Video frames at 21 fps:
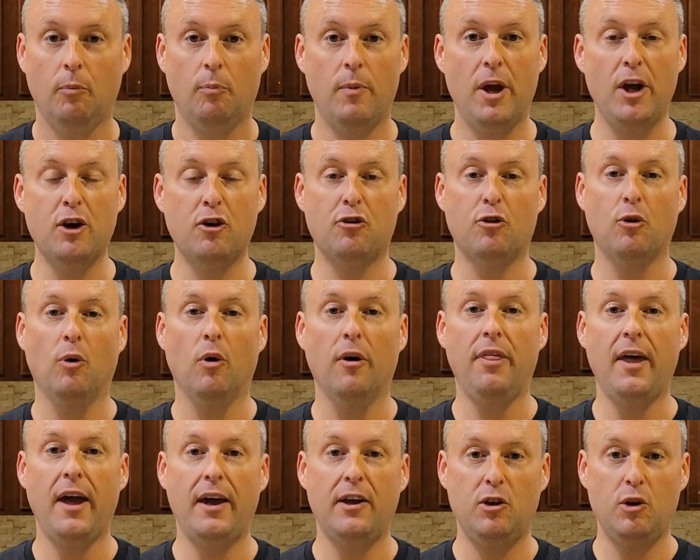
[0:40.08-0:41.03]
Make
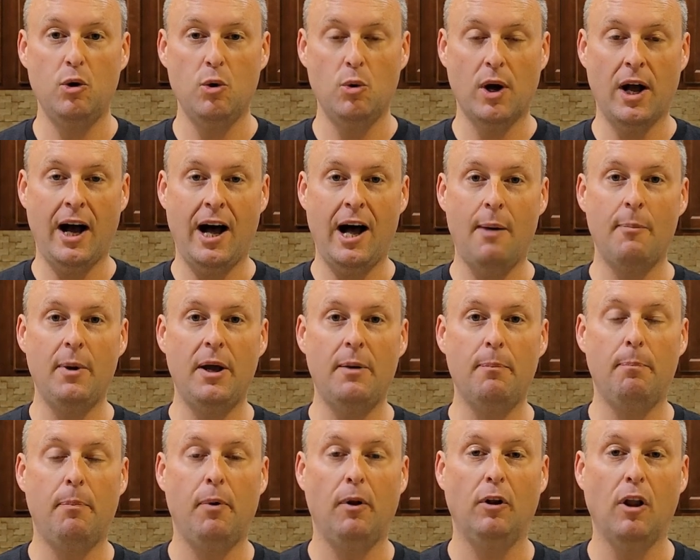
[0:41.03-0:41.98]
sure that you
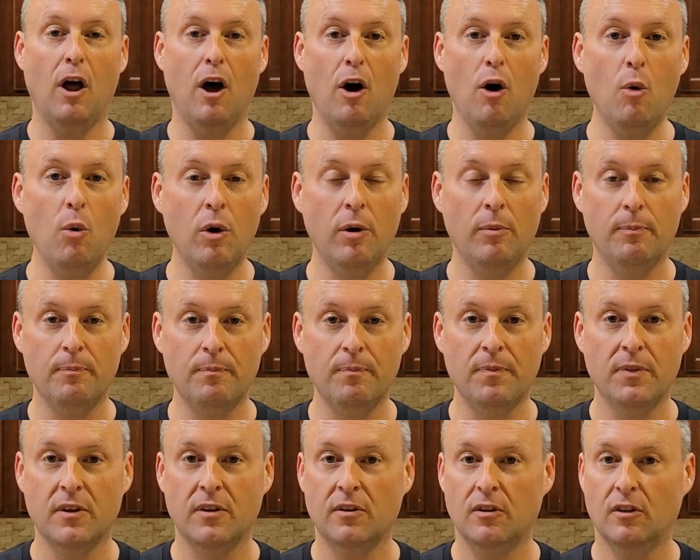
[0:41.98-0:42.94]
comment below.
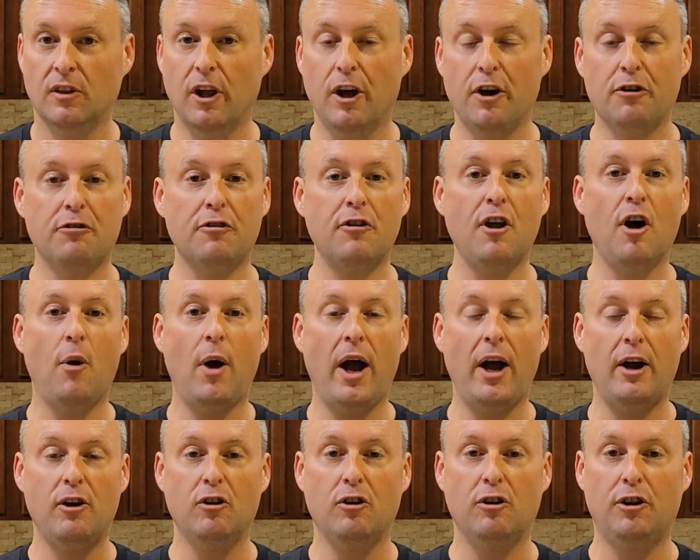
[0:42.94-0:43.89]
Let us know
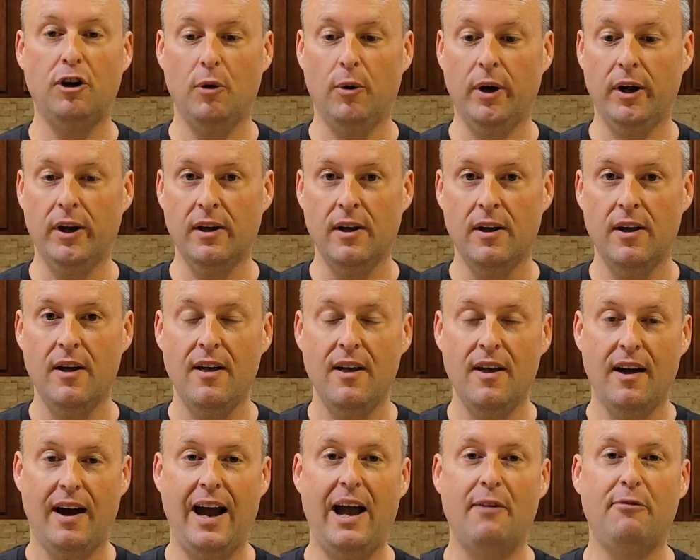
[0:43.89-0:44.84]
how you're doing.
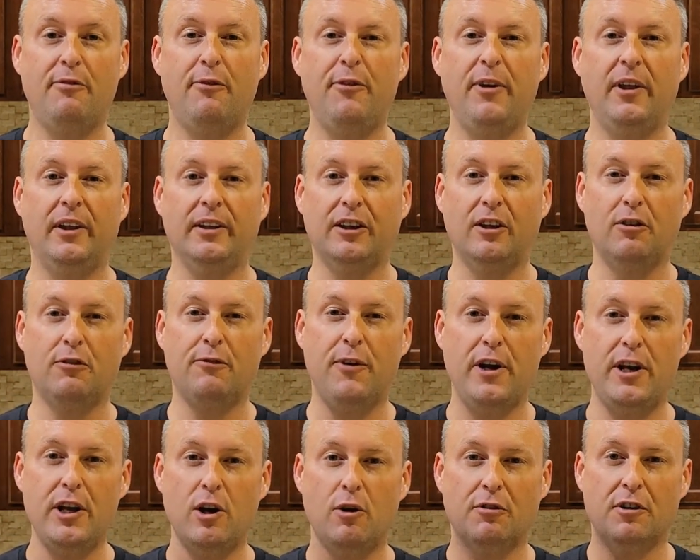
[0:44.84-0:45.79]
I have a feeling this
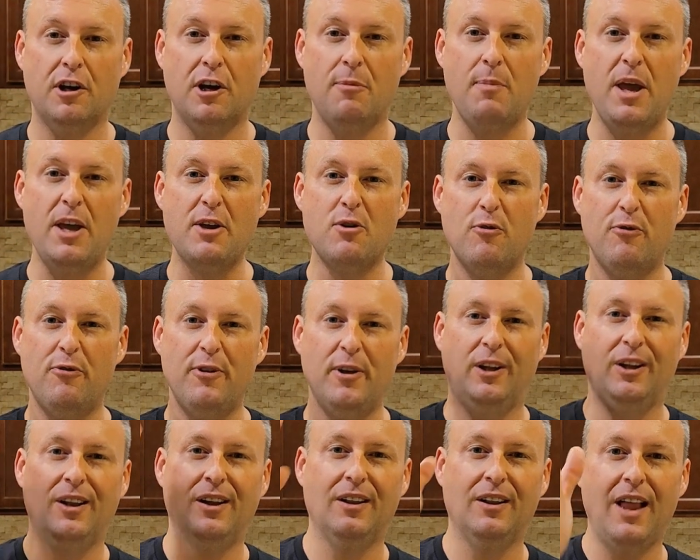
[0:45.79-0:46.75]
video is going to make you
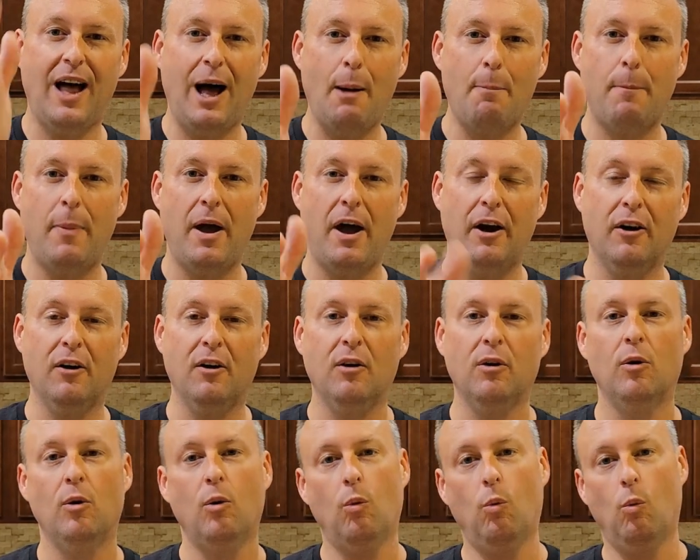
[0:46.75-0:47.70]
feel a lot
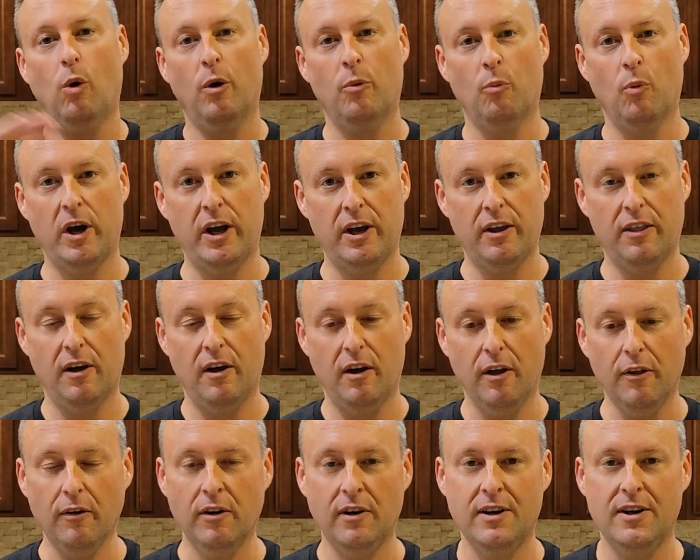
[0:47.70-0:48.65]
better, one way or the
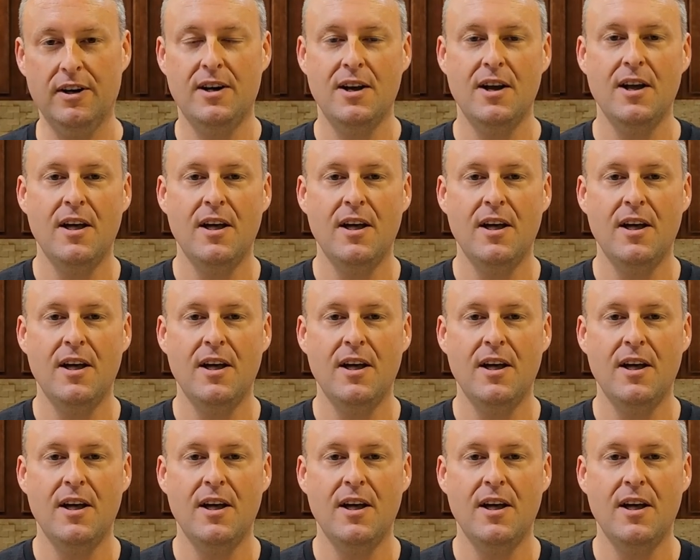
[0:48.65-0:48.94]
other.